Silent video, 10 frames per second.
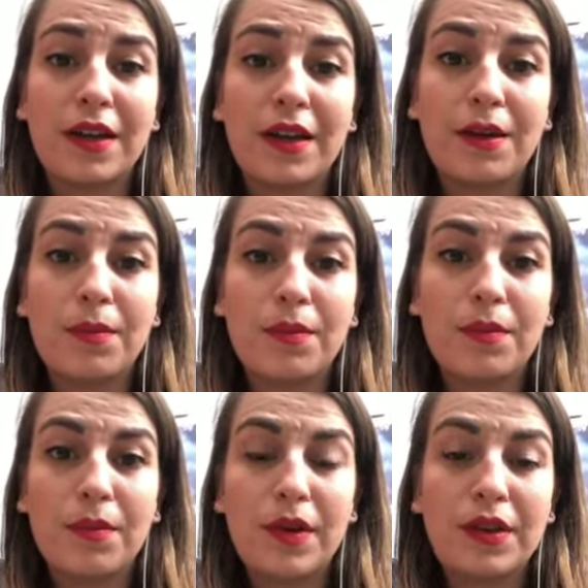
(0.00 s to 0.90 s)
Um,
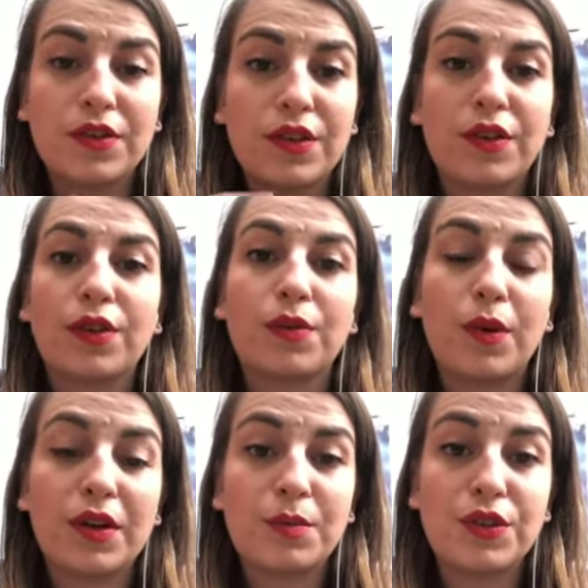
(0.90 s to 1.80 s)
and so you're
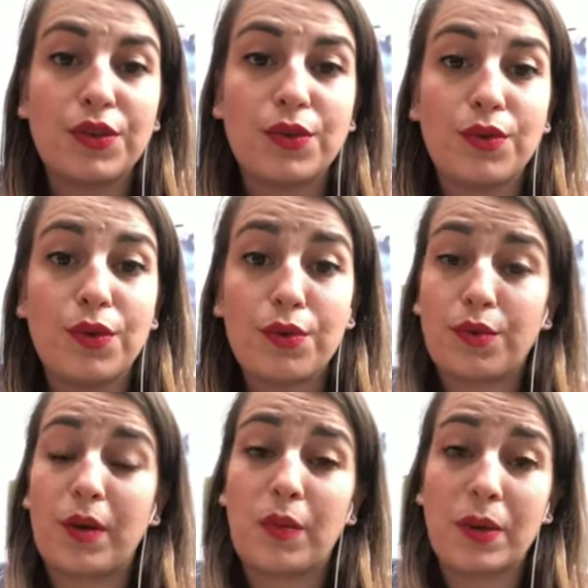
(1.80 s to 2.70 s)
welcome to, through
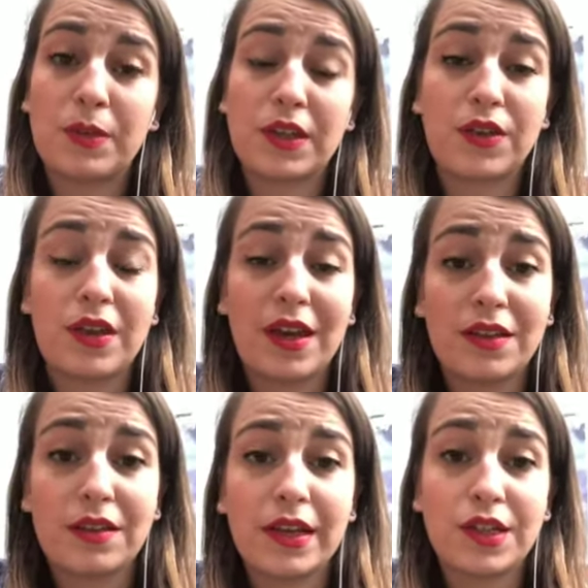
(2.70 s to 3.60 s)
my website, you can get
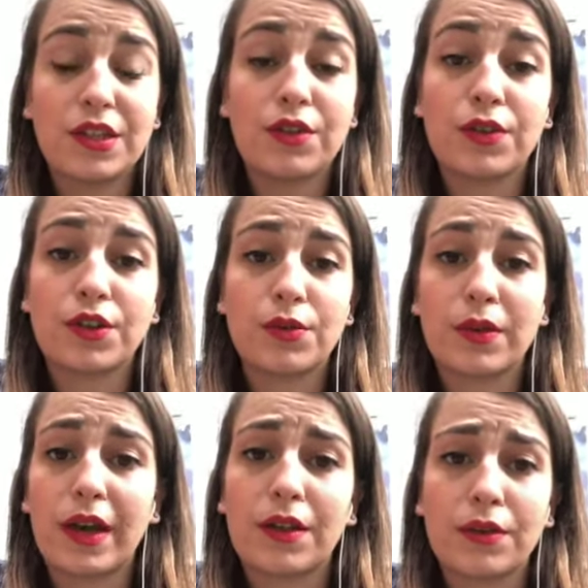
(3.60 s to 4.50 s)
the link to the virtual
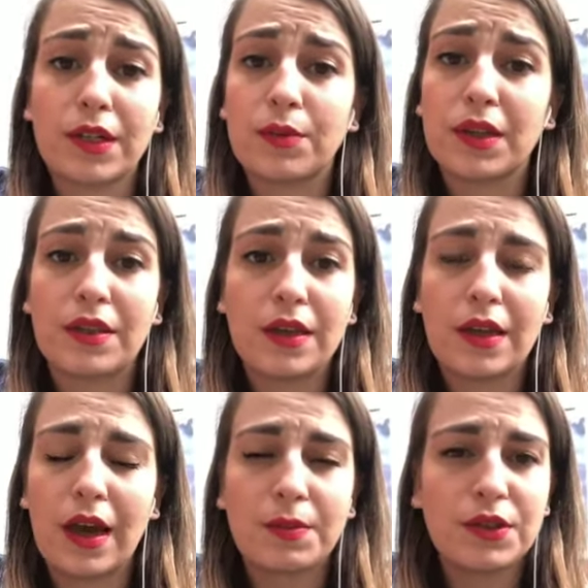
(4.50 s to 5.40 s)
gallery with
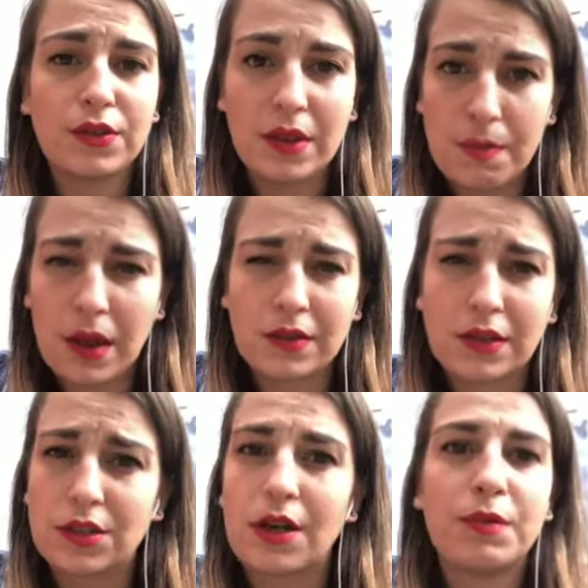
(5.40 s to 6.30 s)
the absolutely
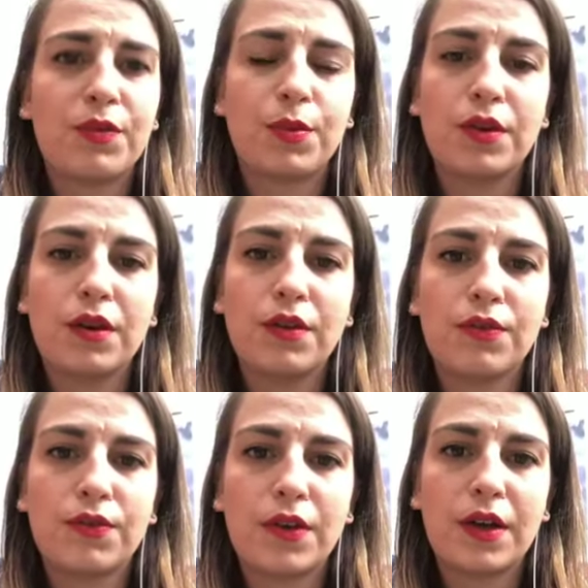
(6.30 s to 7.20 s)
amazing job they've put
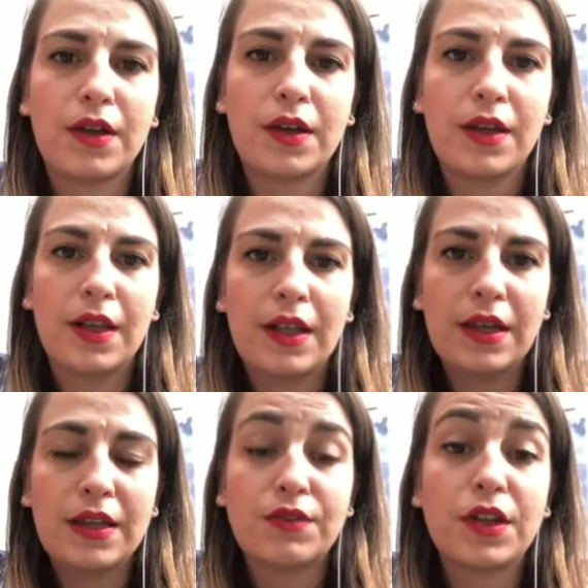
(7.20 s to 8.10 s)
of, uh,
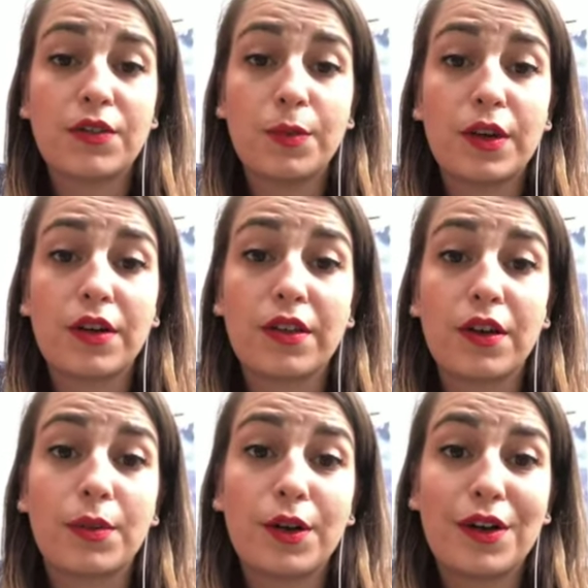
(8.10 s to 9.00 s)
they've done of putting all the
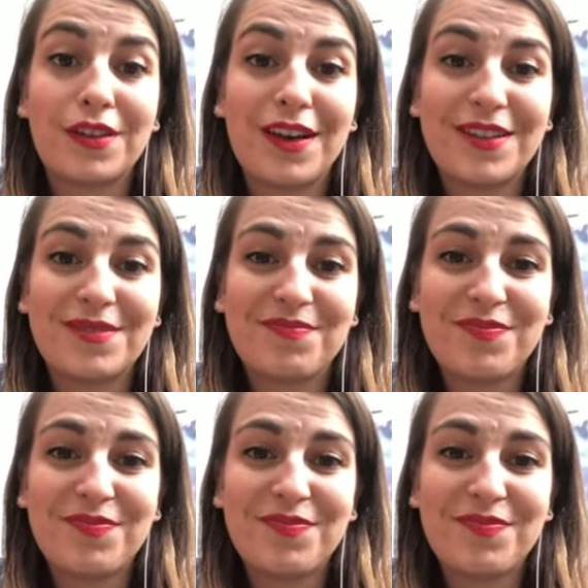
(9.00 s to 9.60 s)
artwork online.